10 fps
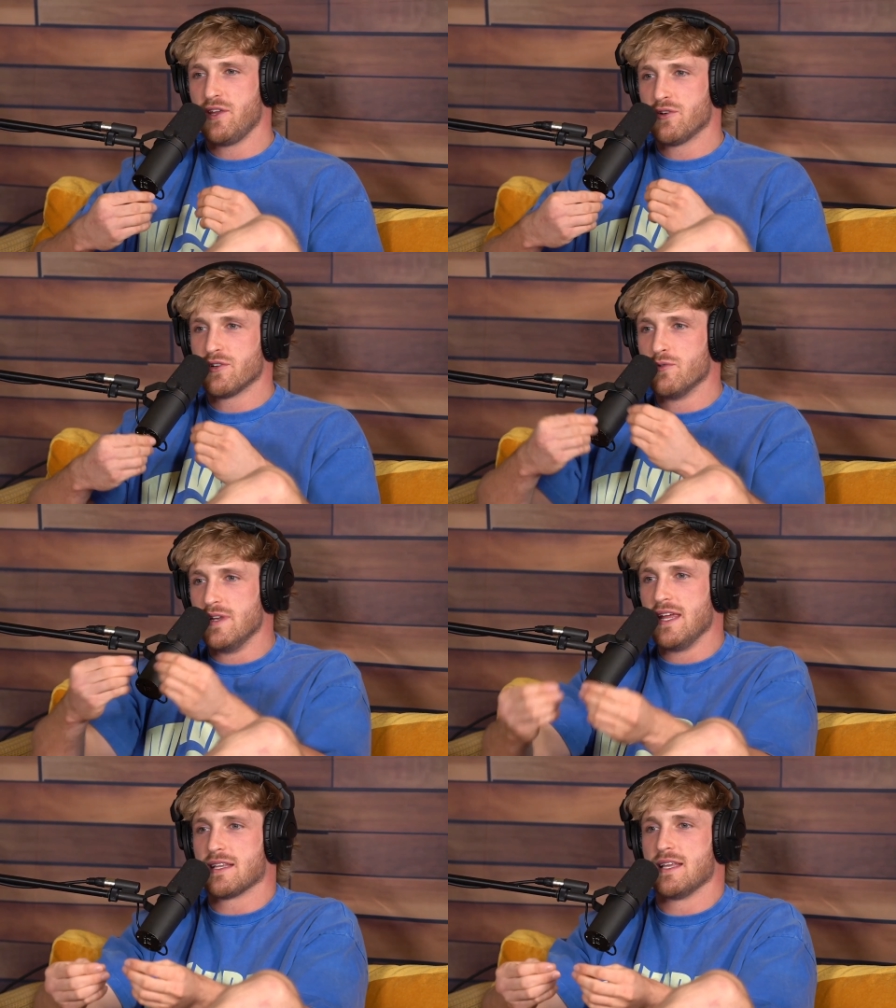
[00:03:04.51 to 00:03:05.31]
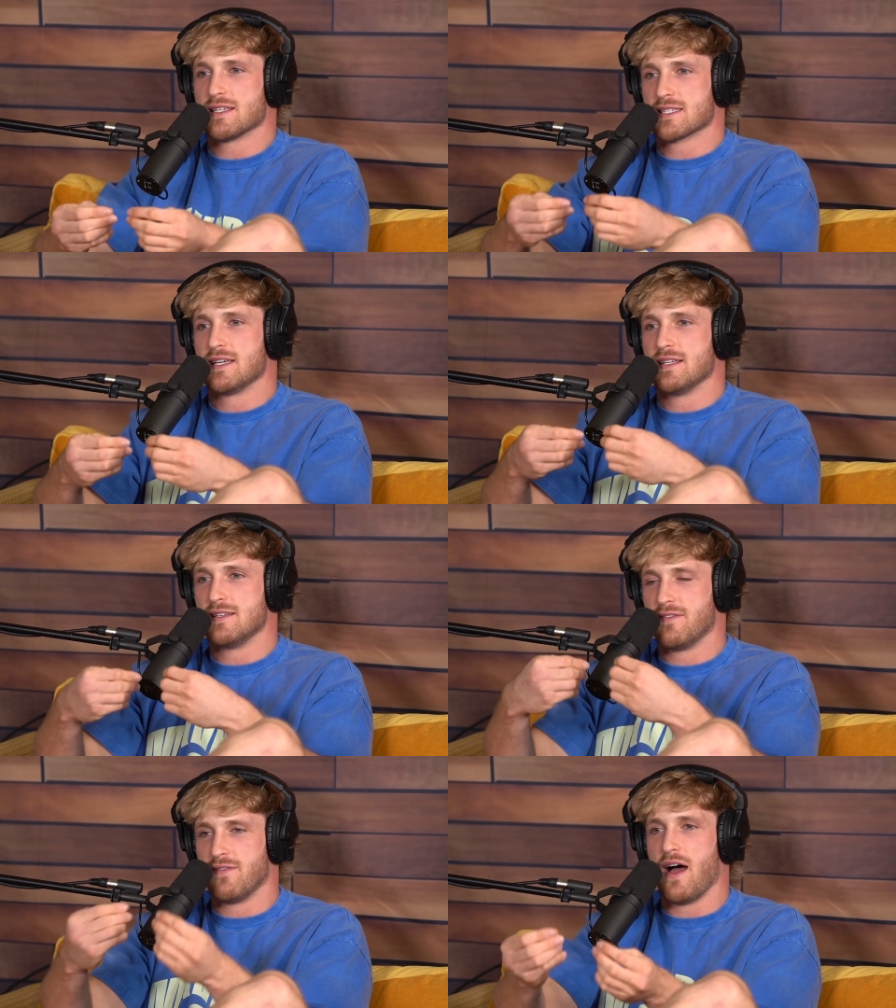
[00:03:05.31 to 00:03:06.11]
your uniqueness
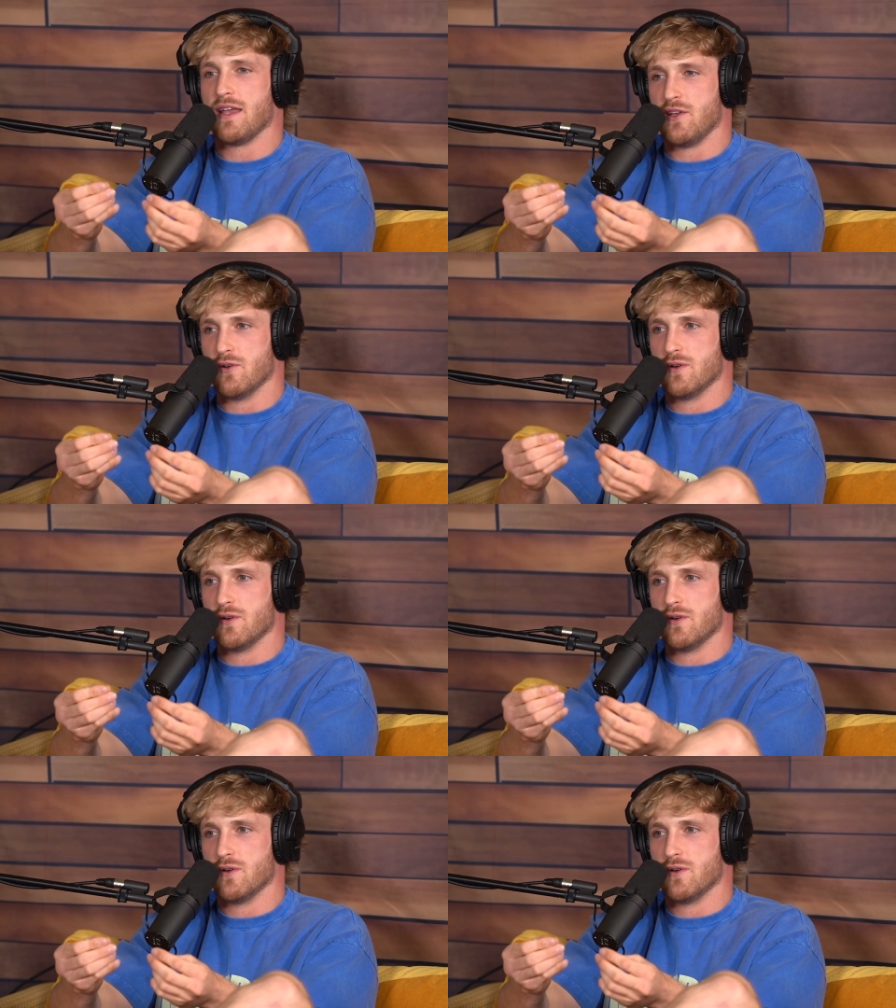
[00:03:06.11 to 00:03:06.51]
define yes, you.